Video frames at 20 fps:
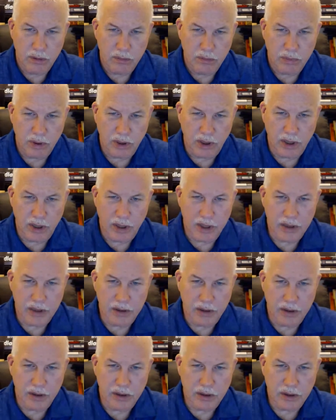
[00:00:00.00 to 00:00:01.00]
play,
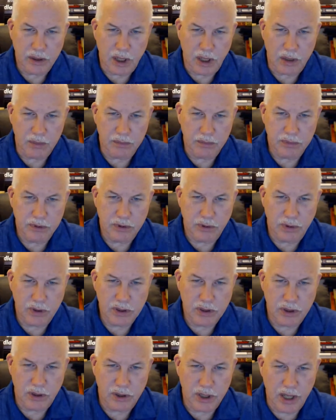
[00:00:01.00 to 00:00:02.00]
then stop screen
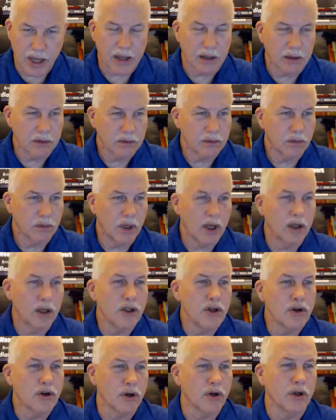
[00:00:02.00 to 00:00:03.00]
share? Yeah, well,
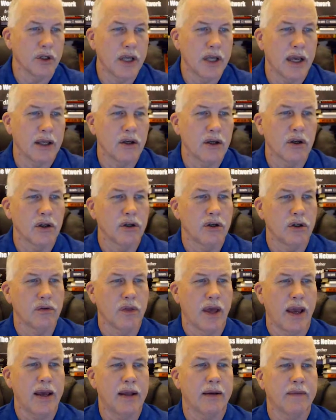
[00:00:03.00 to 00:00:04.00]
you could. Yeah, you could do
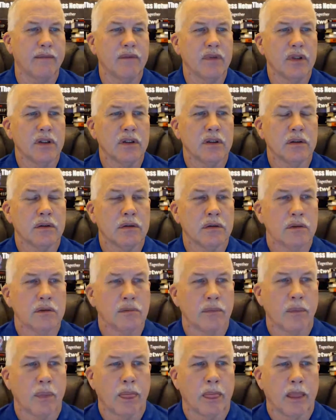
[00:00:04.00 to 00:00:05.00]
that.
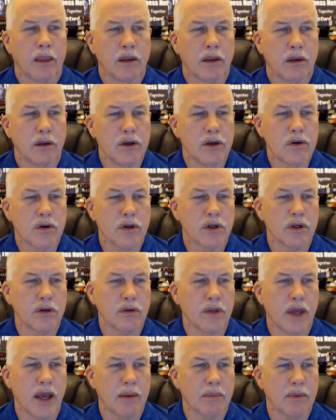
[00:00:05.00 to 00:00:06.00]
You could do
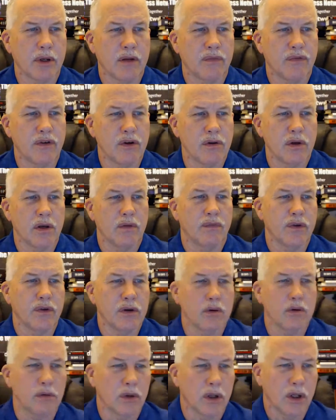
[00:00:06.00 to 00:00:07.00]
that, but if you,
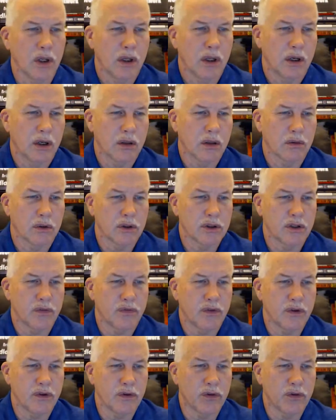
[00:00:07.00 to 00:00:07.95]
in other words, if you